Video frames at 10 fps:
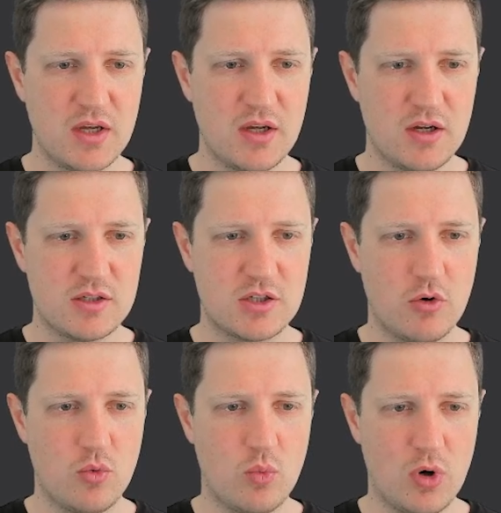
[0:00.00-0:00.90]

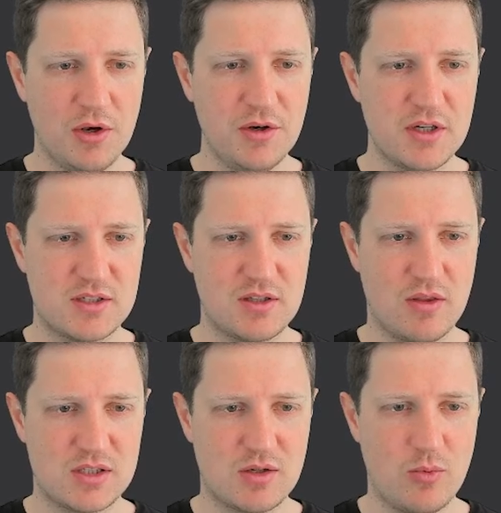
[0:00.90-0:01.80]
So 1 is the
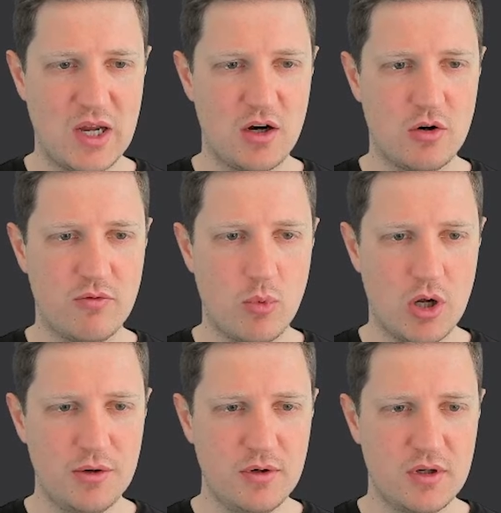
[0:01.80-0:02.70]
square of 1,